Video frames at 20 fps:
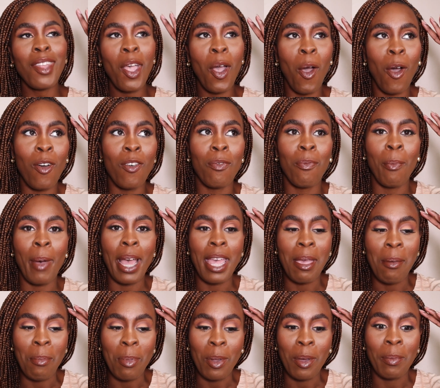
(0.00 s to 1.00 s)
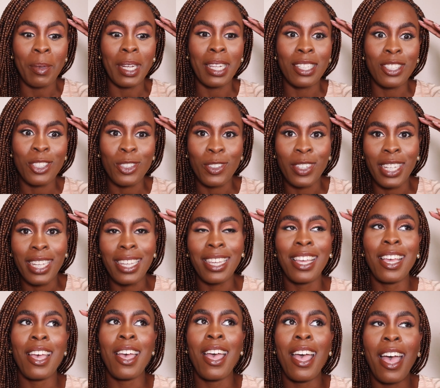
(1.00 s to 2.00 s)
of my employment history.
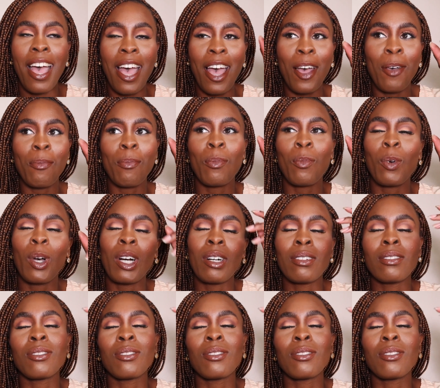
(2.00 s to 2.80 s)
Well,